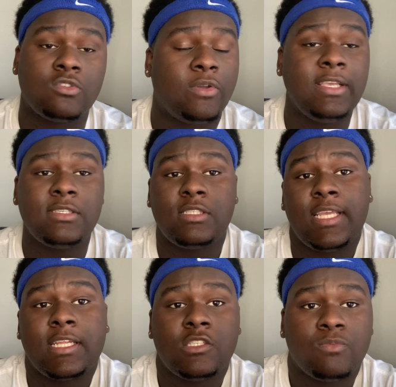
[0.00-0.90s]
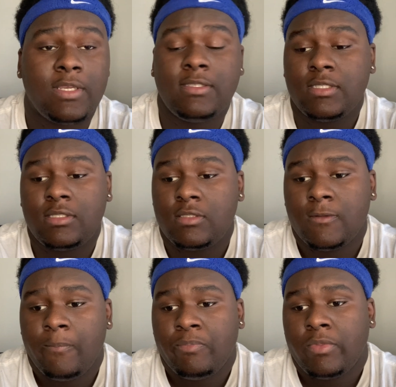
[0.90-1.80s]
So he's just taking his,
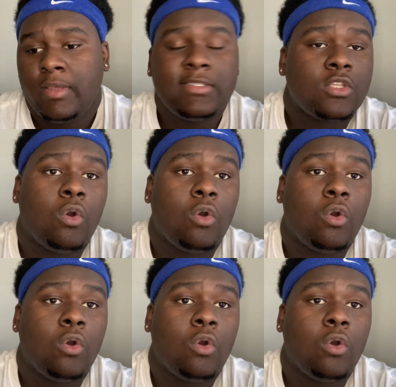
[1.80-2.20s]
he's just